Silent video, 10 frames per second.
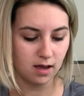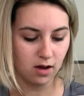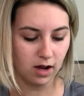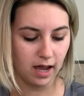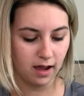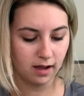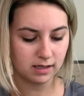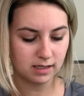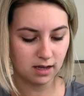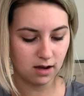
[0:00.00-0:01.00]
Okay,
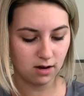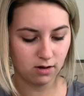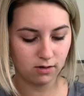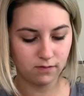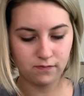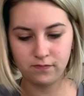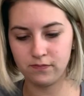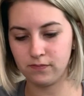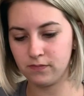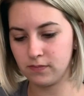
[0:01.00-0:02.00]
so
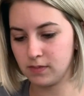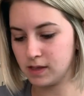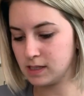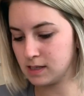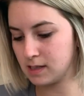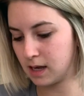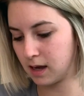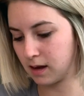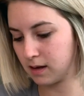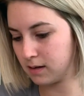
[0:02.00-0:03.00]
this is
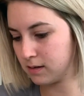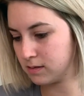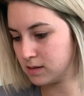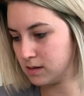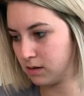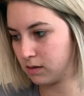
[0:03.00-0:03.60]
like so